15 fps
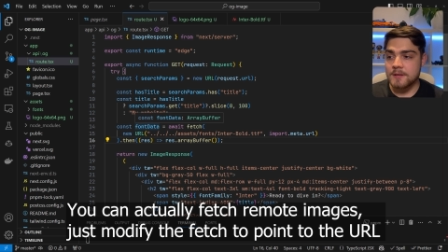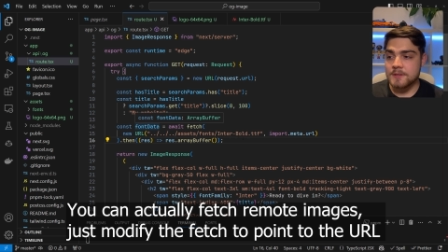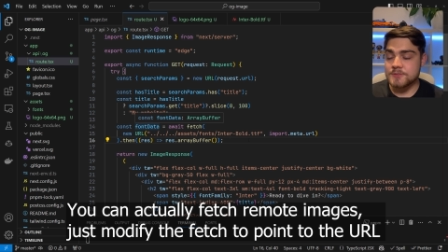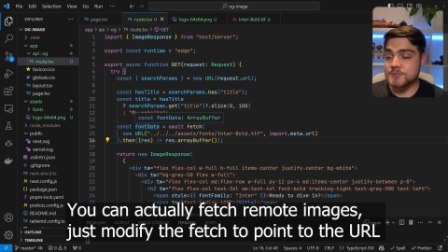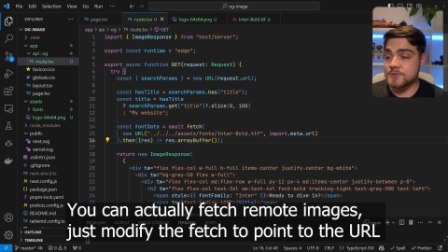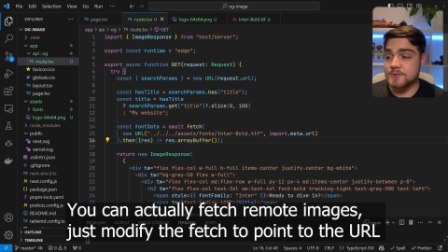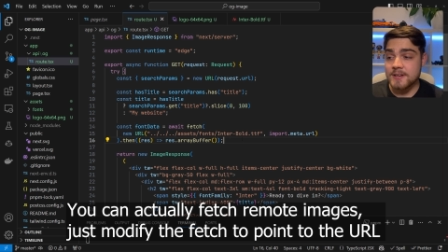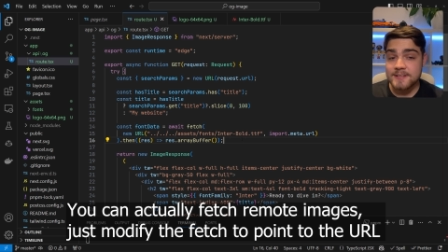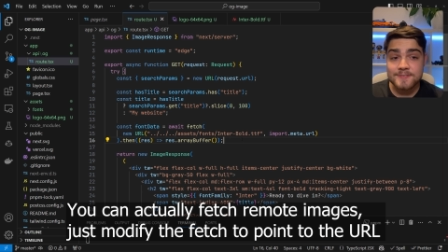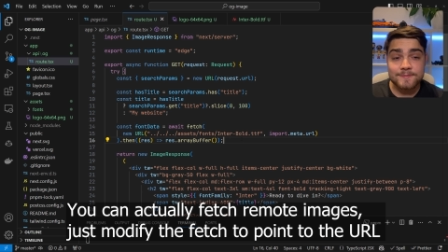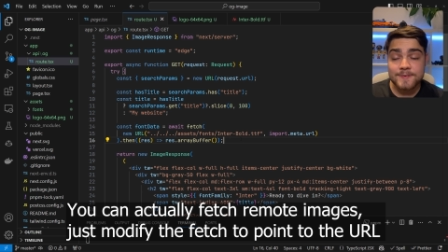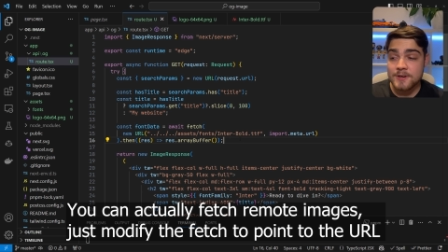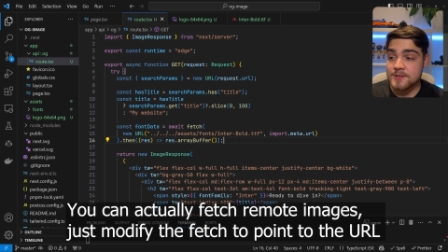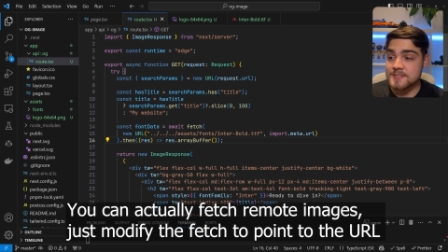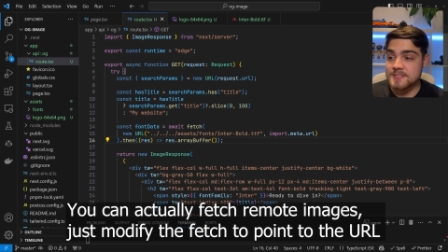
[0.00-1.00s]
To do that, it's
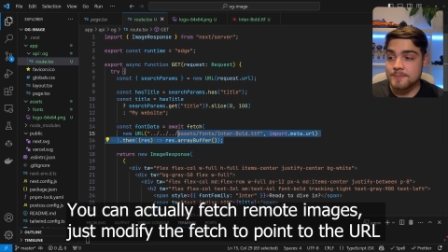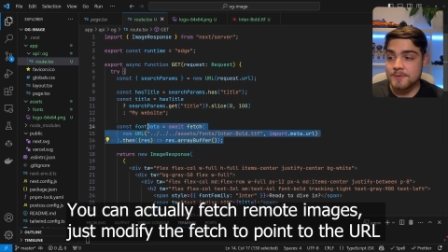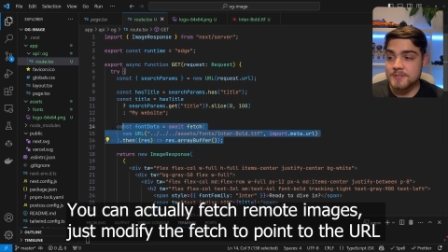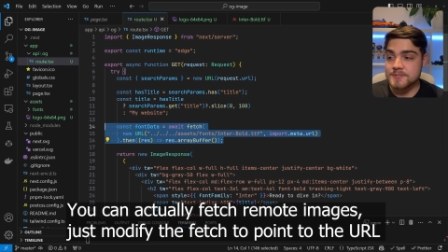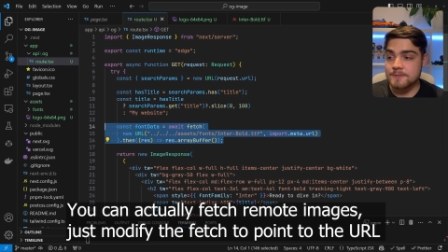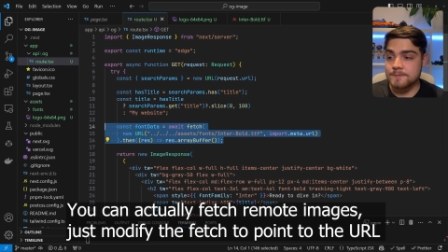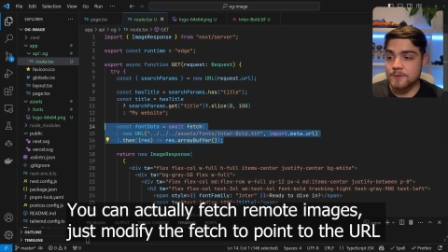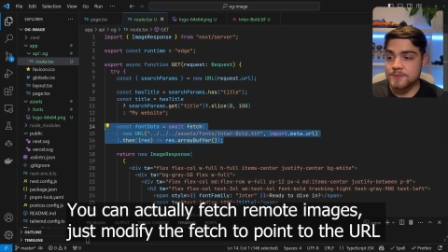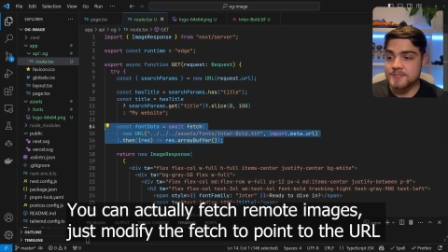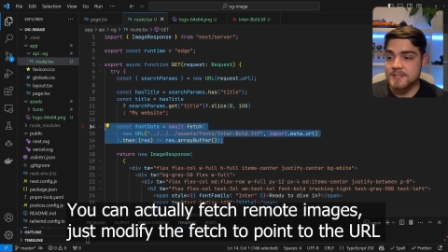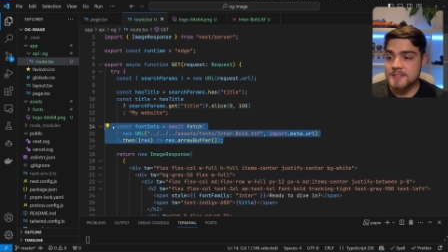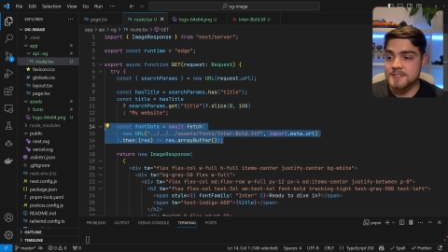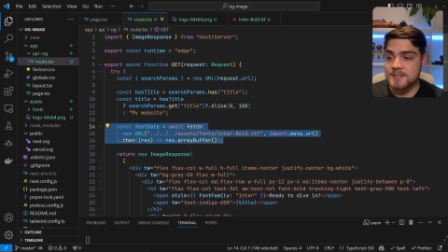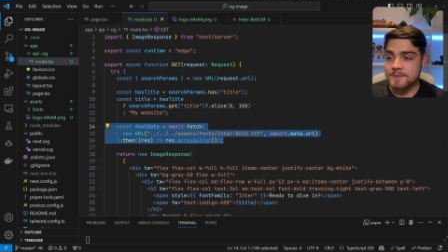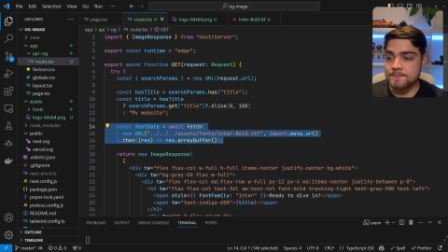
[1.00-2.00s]
very similar to font
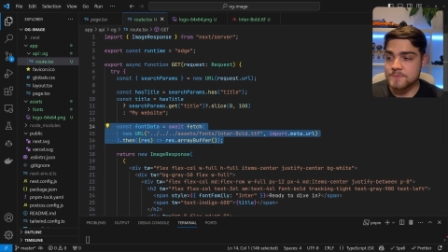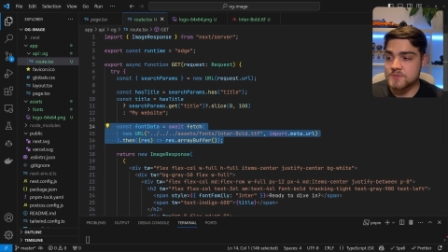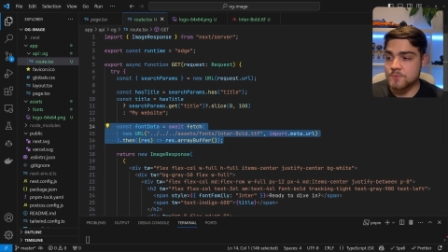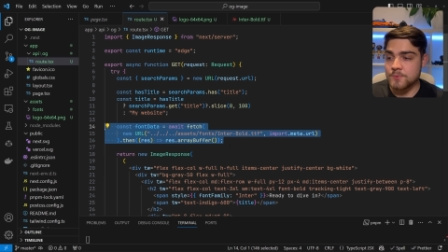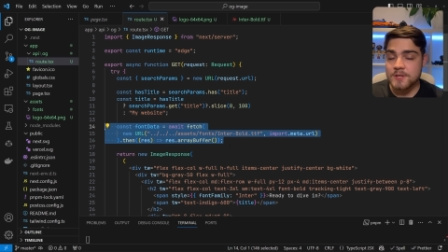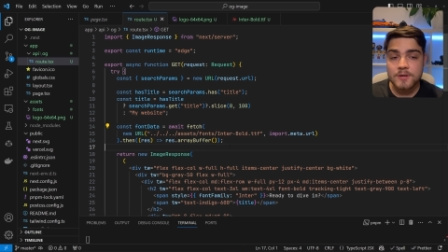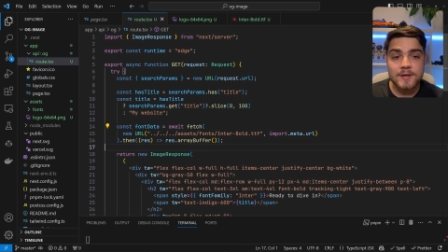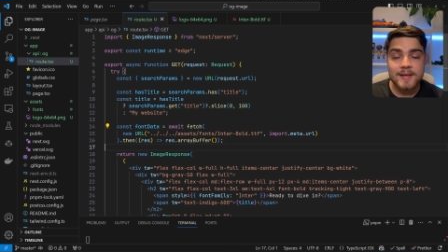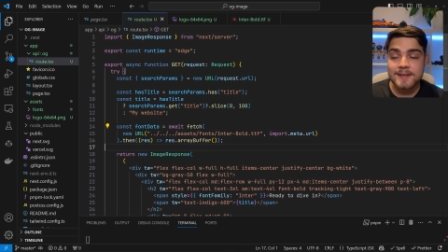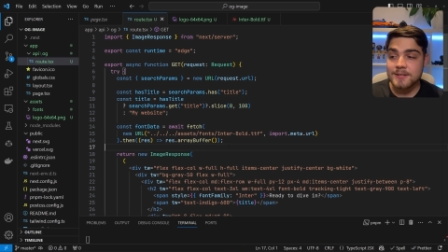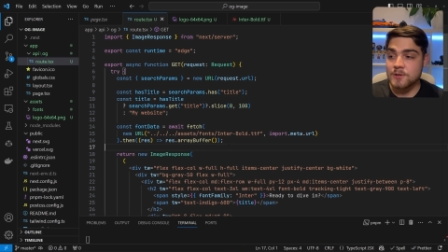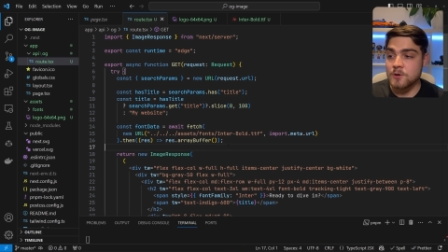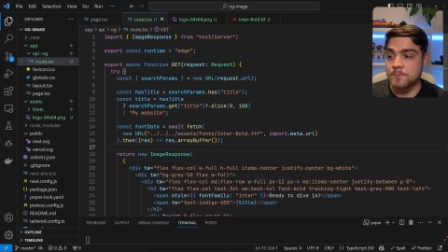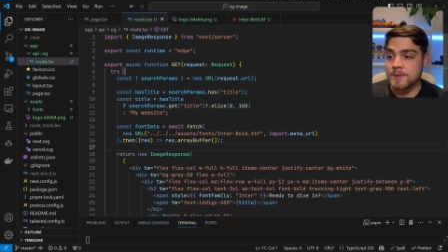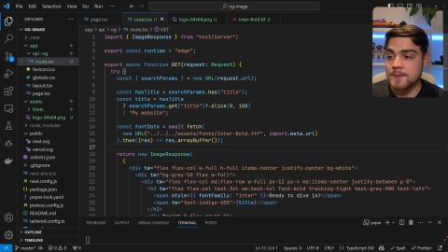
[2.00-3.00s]
data. So we go ahead and
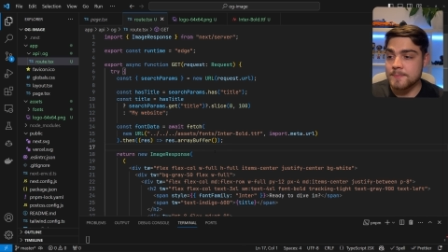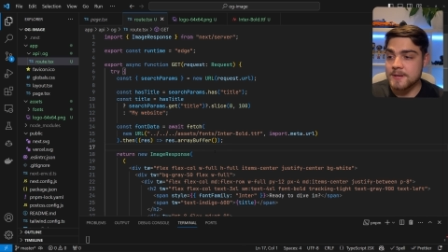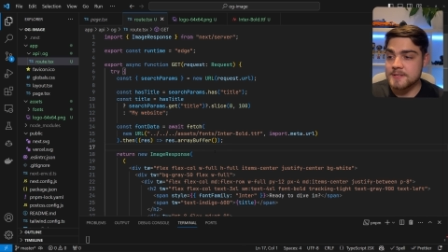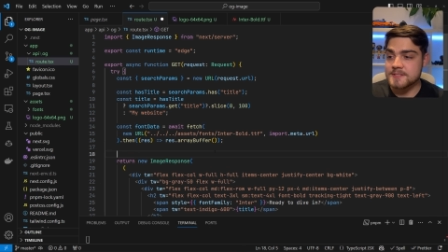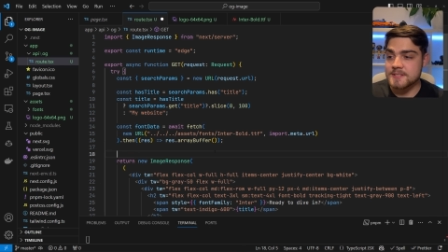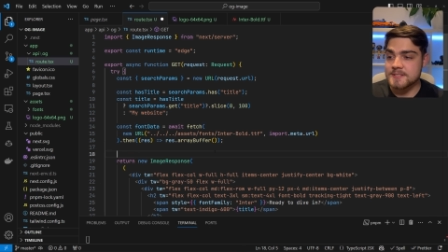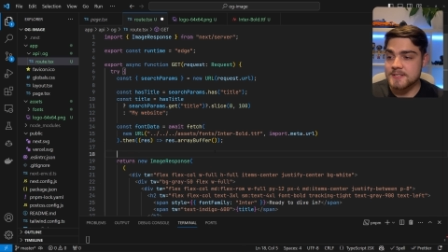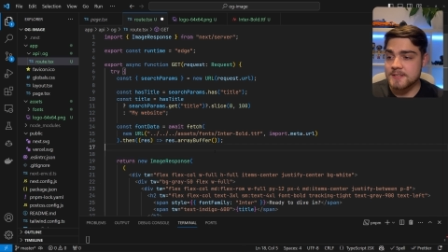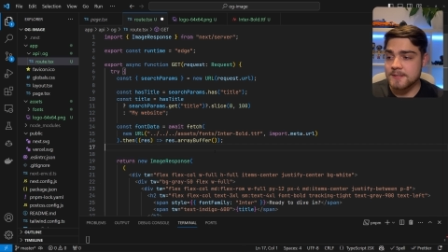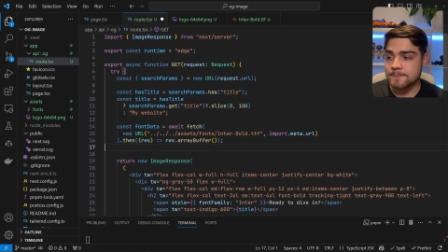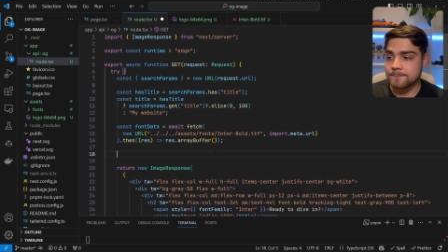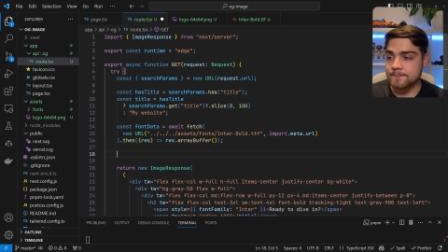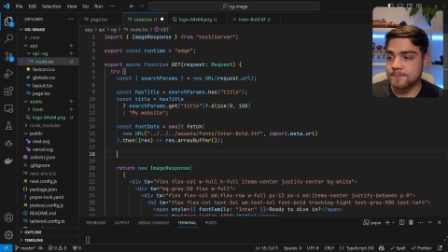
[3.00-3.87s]
copy and paste this here.